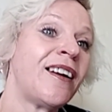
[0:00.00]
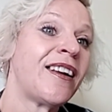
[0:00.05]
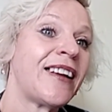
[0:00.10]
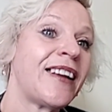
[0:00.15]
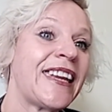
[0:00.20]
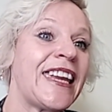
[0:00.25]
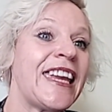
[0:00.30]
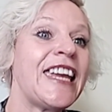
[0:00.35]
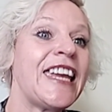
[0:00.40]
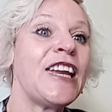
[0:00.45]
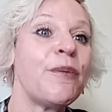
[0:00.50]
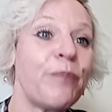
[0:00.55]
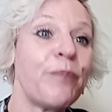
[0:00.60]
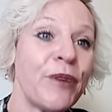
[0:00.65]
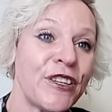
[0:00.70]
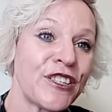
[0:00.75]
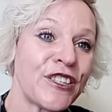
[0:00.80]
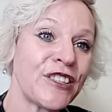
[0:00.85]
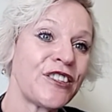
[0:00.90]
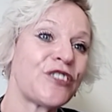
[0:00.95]
keep
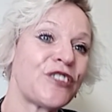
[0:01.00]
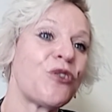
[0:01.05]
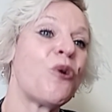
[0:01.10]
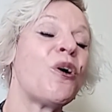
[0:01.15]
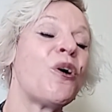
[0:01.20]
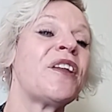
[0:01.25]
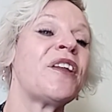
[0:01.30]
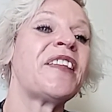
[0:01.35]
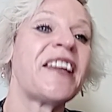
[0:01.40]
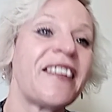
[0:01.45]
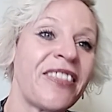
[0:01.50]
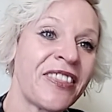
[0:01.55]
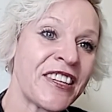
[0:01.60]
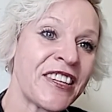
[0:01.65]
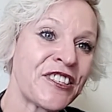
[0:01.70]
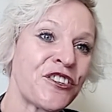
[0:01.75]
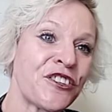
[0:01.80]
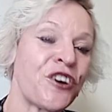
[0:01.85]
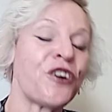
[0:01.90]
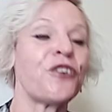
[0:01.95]
toiling
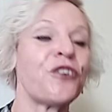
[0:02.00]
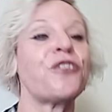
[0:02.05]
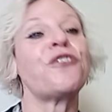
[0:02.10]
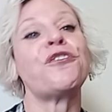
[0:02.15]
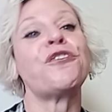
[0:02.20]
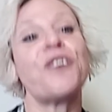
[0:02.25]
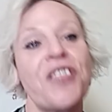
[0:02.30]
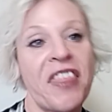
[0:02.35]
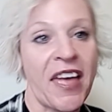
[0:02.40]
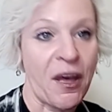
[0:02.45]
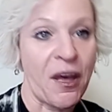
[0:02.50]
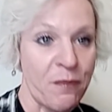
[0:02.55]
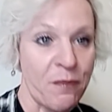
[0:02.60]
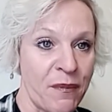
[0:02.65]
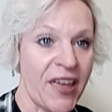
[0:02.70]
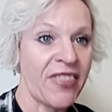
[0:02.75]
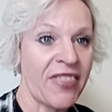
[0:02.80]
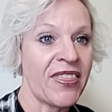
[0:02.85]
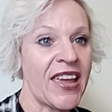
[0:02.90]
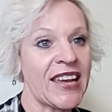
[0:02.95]
this earth for them
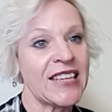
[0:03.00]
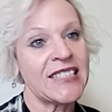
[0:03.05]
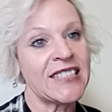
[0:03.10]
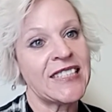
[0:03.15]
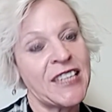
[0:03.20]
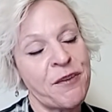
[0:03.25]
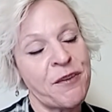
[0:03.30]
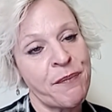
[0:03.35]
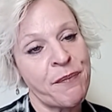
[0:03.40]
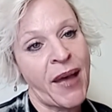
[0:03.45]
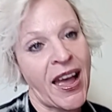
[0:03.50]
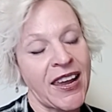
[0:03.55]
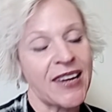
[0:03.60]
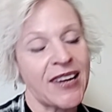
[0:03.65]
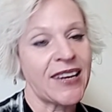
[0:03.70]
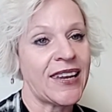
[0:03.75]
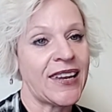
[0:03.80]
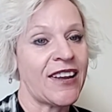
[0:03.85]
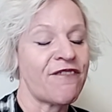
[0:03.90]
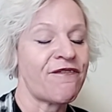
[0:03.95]
and they can sit back and
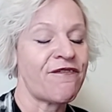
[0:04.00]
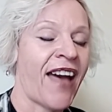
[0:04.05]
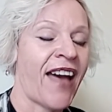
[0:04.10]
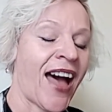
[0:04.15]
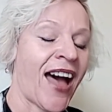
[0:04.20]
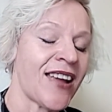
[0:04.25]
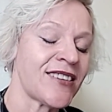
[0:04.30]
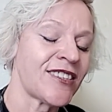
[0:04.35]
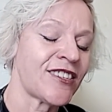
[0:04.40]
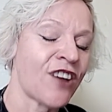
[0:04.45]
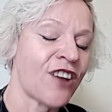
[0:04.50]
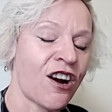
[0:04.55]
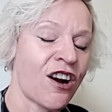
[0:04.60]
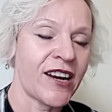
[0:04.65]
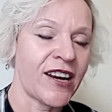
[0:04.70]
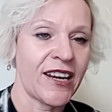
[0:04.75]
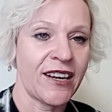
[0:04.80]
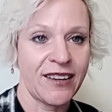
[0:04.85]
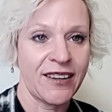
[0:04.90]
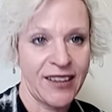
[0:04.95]
get fat.
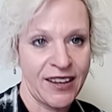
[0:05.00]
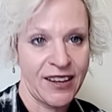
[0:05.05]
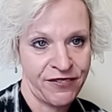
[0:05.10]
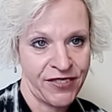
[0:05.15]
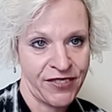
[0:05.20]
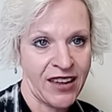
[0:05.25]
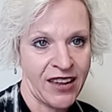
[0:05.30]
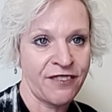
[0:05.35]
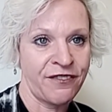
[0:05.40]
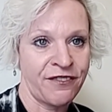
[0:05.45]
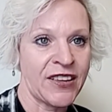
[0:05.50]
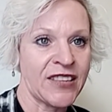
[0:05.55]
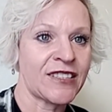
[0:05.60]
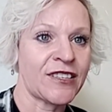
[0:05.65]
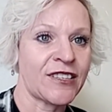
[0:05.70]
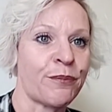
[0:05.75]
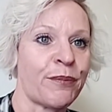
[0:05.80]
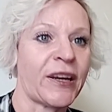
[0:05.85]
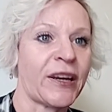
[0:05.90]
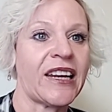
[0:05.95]
Sorry if that offends
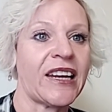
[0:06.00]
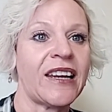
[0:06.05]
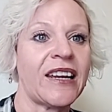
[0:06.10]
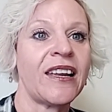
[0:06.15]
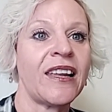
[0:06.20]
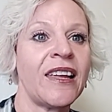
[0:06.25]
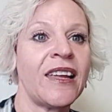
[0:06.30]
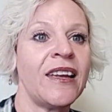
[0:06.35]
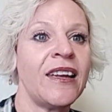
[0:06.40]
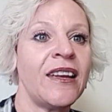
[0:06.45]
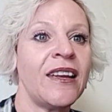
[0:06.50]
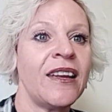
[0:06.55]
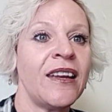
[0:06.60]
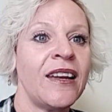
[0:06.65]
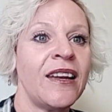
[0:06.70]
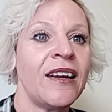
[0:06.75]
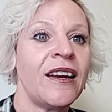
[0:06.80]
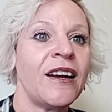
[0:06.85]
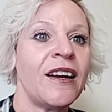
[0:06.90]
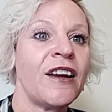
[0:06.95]
somebody.
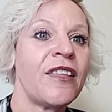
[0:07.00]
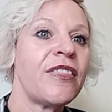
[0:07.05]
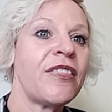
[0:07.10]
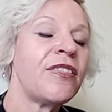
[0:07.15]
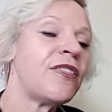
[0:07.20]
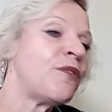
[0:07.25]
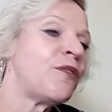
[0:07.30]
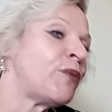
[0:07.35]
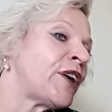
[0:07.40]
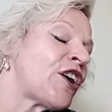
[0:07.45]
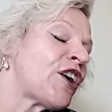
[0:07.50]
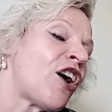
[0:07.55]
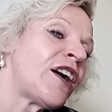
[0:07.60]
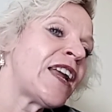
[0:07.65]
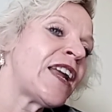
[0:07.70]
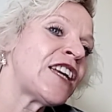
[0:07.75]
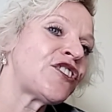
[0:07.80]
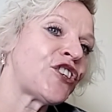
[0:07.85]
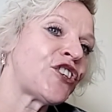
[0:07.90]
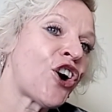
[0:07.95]

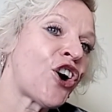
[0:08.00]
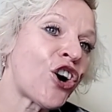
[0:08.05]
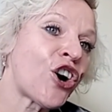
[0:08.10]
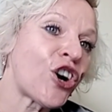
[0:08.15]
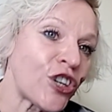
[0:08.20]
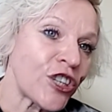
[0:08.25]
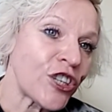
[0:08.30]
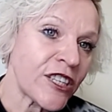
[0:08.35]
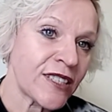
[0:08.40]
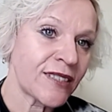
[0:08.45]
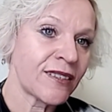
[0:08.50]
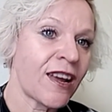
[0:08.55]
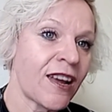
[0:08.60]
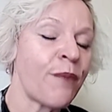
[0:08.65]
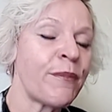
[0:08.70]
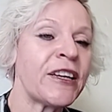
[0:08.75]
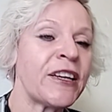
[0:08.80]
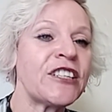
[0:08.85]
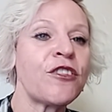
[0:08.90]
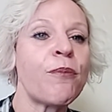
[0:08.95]
Reincarnation hurts.
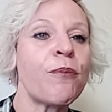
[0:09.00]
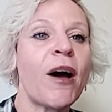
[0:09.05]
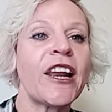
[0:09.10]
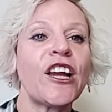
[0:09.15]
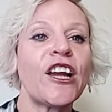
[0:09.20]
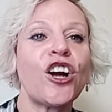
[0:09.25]
Coming into the body